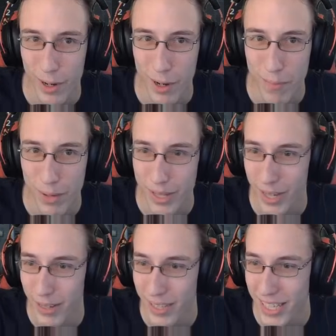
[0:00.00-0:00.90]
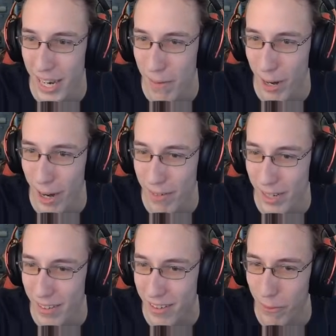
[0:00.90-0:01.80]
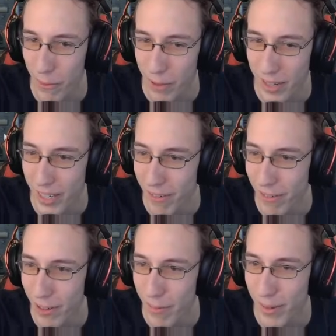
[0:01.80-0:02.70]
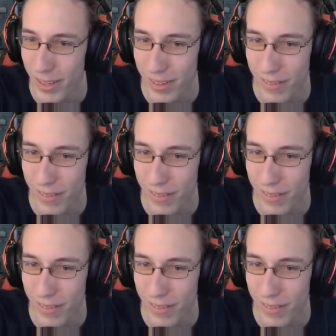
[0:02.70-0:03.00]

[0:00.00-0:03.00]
All right, by the end of this game, I have to get someone with a defib.